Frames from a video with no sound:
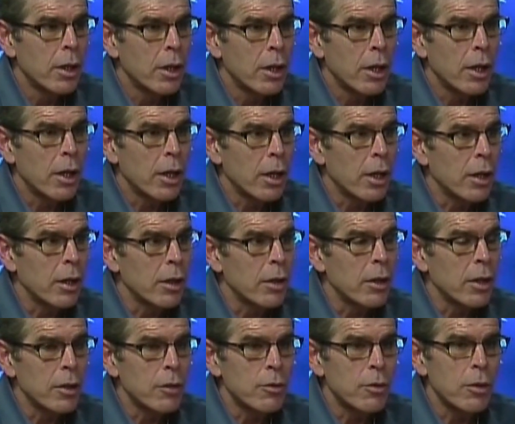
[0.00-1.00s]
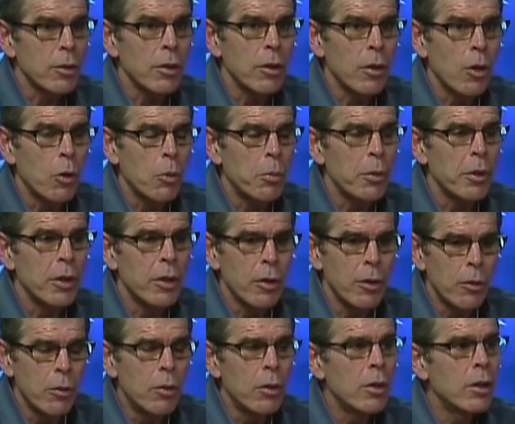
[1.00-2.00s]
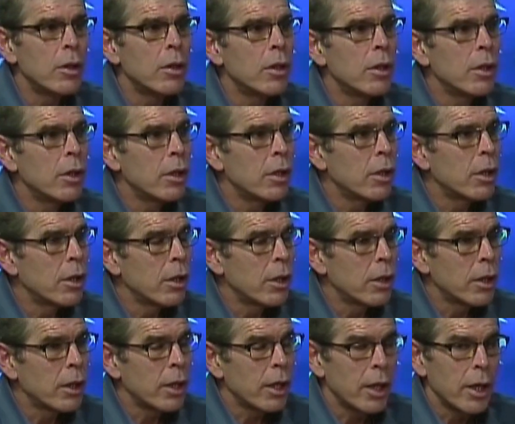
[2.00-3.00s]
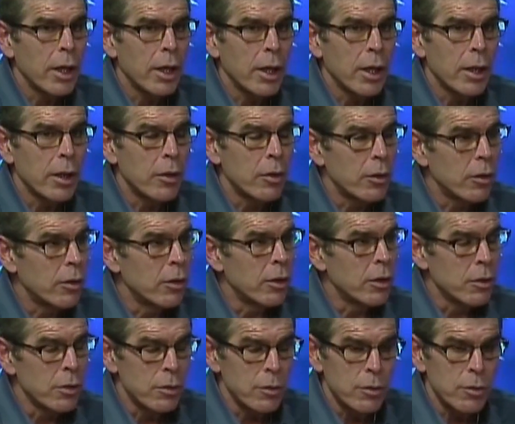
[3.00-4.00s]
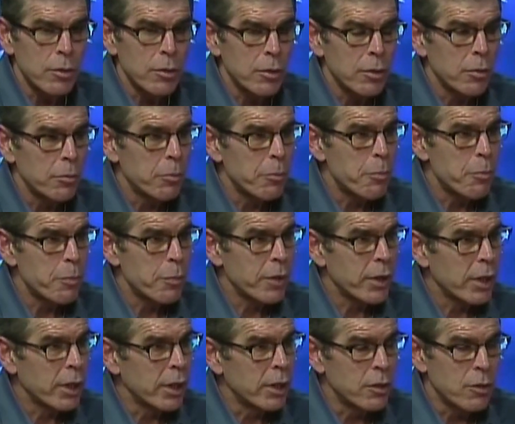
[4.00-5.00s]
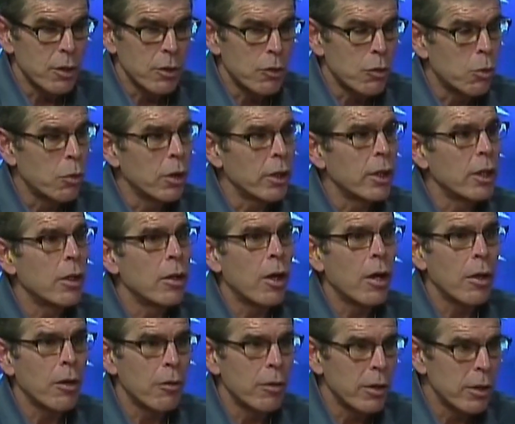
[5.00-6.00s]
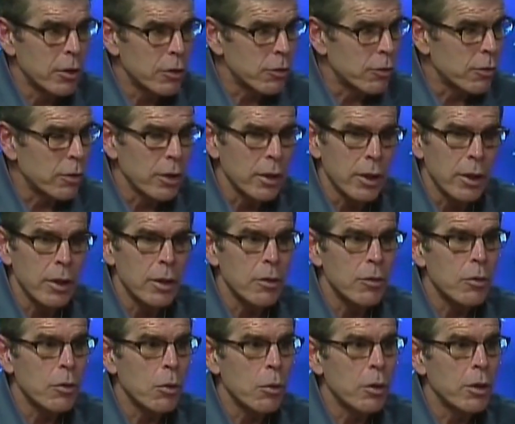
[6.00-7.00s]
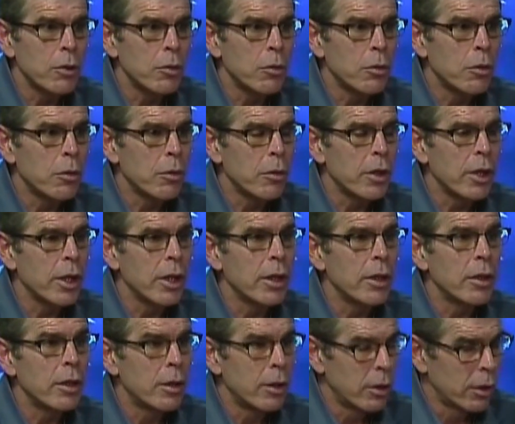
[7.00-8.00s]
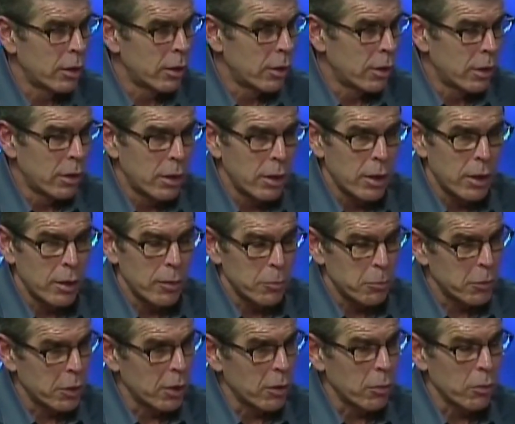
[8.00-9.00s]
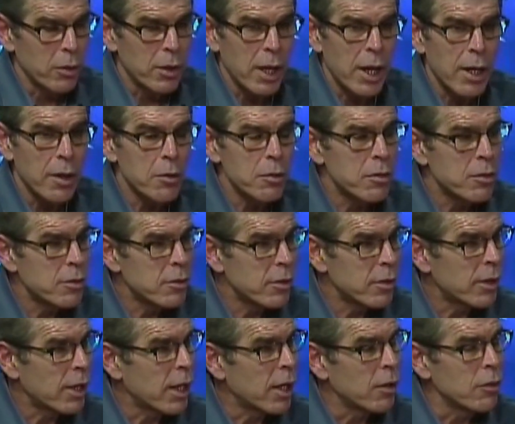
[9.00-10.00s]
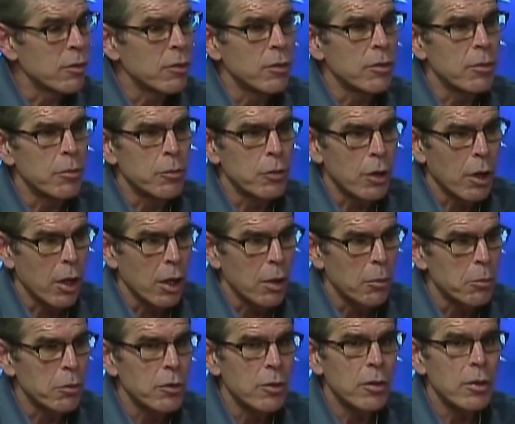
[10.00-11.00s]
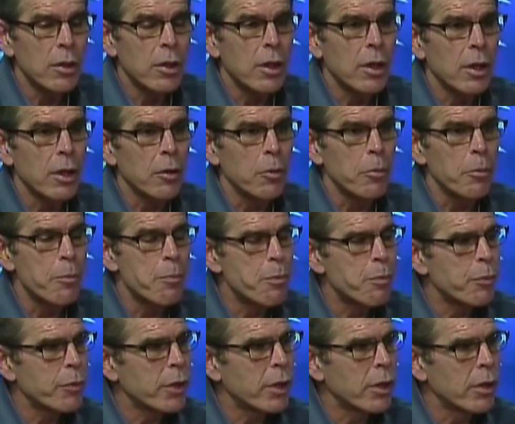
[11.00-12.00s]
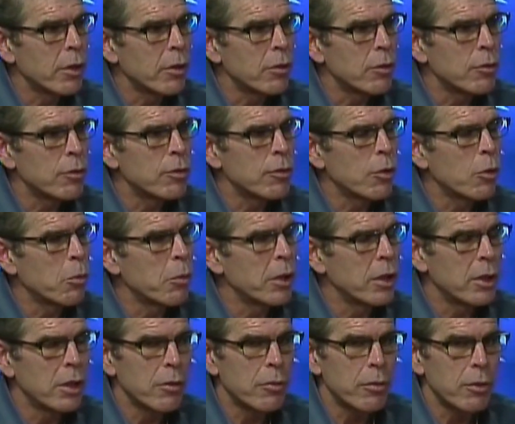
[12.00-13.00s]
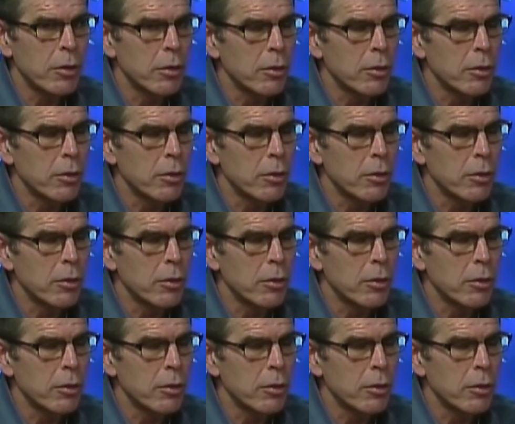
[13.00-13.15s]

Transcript: I certainly hope we do. And it's a $1 trillion industry, and it's going to create thousands and thousands of jobs. there's so many different